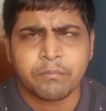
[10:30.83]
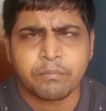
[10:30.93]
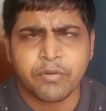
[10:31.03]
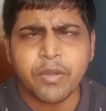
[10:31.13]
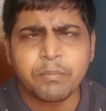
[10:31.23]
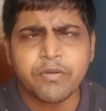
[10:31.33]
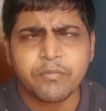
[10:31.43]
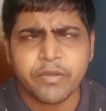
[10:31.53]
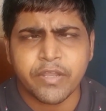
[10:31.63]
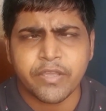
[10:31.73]

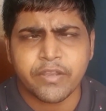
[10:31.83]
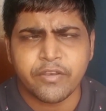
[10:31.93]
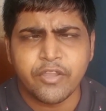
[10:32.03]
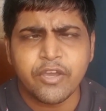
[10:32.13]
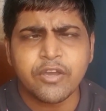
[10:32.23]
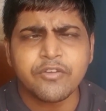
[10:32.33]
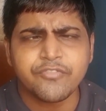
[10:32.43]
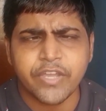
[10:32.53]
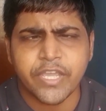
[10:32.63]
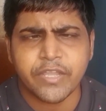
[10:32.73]
proper
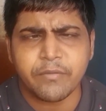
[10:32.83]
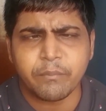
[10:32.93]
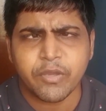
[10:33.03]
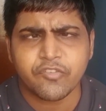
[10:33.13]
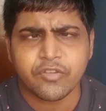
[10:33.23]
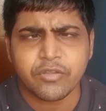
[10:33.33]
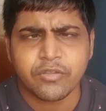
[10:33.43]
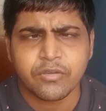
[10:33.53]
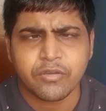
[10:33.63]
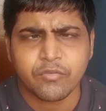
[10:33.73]
nerve and
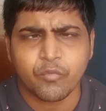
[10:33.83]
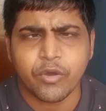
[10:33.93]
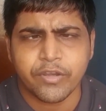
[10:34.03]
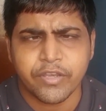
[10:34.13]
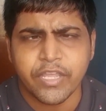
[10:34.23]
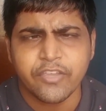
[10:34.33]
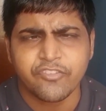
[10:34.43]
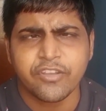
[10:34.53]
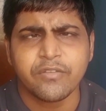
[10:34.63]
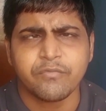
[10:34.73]
muscle
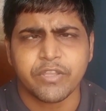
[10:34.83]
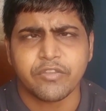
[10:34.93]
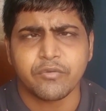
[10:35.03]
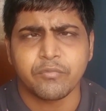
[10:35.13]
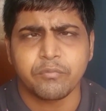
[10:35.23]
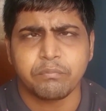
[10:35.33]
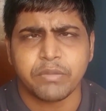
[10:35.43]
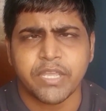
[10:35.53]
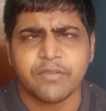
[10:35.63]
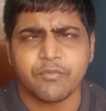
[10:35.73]
coordination when you
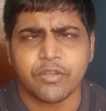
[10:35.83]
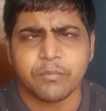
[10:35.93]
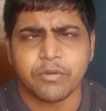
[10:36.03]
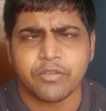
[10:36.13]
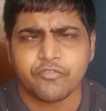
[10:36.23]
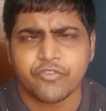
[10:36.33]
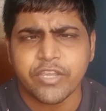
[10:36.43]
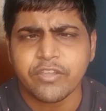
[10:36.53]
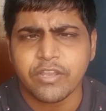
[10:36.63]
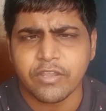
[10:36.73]
play volleyball
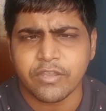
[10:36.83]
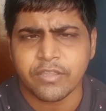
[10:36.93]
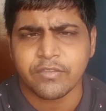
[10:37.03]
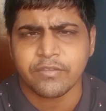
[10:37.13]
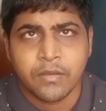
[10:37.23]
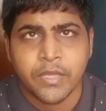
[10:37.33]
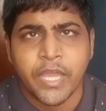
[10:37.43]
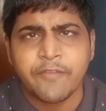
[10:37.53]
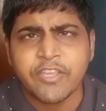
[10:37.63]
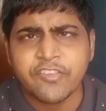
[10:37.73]
regularly.
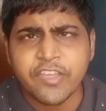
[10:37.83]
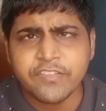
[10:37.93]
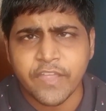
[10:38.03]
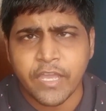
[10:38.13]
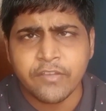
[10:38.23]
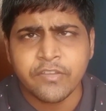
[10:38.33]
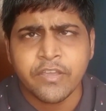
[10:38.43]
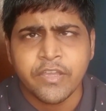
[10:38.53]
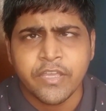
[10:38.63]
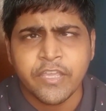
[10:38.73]
Having said that,
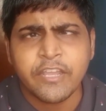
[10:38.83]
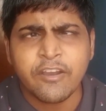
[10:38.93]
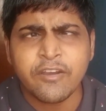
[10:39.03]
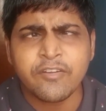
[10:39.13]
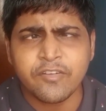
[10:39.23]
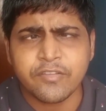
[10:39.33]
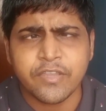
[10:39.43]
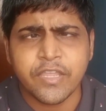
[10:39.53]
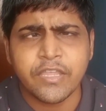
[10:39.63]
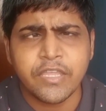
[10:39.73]
here are
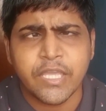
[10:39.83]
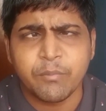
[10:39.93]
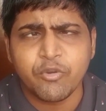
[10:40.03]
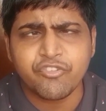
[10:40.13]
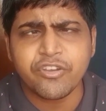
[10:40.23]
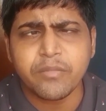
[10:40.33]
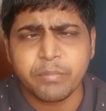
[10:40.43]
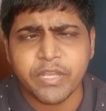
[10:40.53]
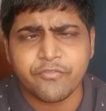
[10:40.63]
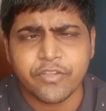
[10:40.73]
the emotional
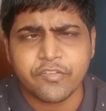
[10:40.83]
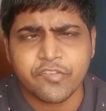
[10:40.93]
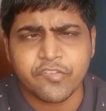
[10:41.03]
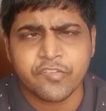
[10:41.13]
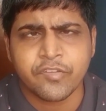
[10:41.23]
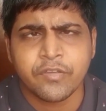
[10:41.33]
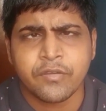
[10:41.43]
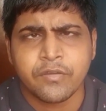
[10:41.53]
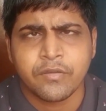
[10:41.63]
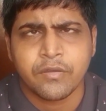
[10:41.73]
benefits
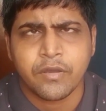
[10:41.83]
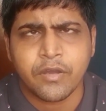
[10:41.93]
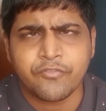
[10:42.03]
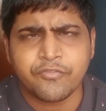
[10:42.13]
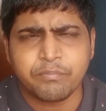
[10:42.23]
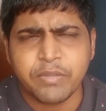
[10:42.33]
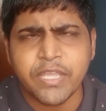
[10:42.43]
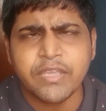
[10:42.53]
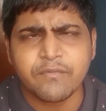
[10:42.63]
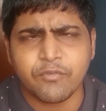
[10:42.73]
of
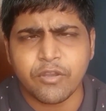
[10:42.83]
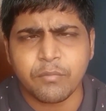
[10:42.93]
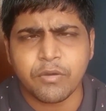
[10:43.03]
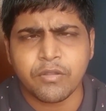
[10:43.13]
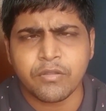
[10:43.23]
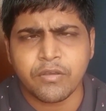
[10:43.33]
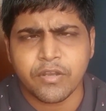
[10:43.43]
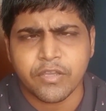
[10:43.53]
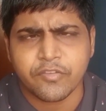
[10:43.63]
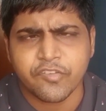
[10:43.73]
playing volleyball
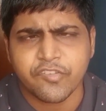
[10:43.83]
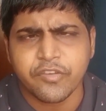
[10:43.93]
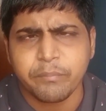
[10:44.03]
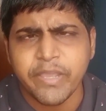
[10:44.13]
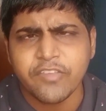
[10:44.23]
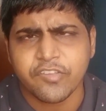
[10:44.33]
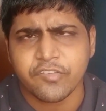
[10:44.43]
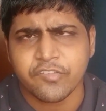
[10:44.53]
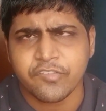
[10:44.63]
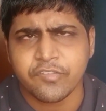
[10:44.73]
on a consistent
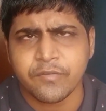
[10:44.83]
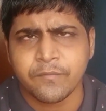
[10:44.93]
basis.